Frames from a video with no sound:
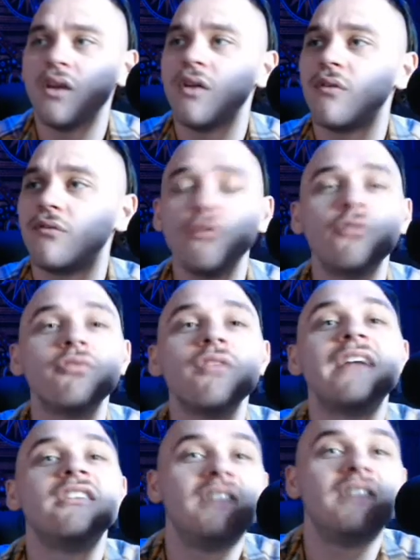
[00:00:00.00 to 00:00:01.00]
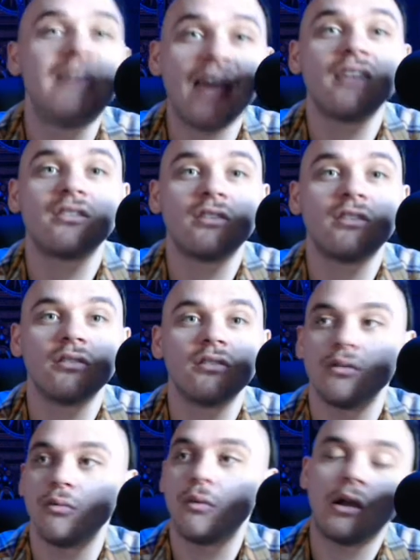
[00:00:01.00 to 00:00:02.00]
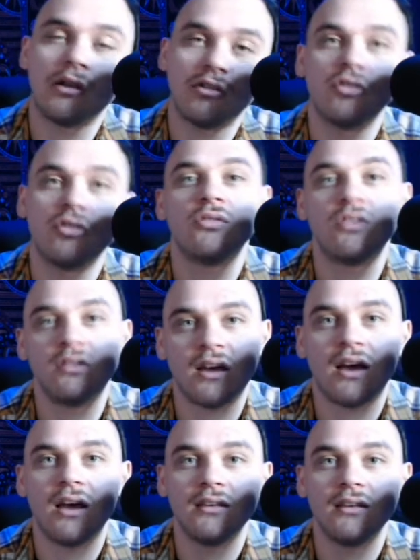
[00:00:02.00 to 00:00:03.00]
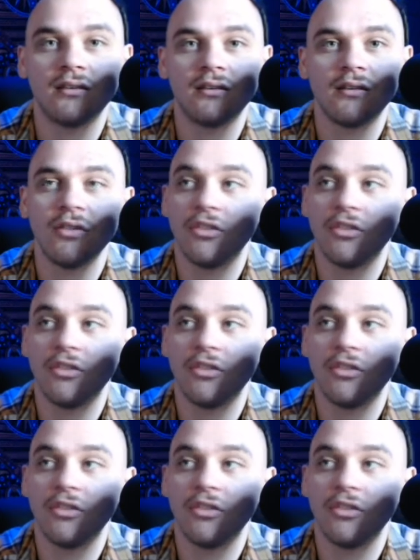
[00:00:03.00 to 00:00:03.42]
Full-fledged gangsters wearing suits and ties.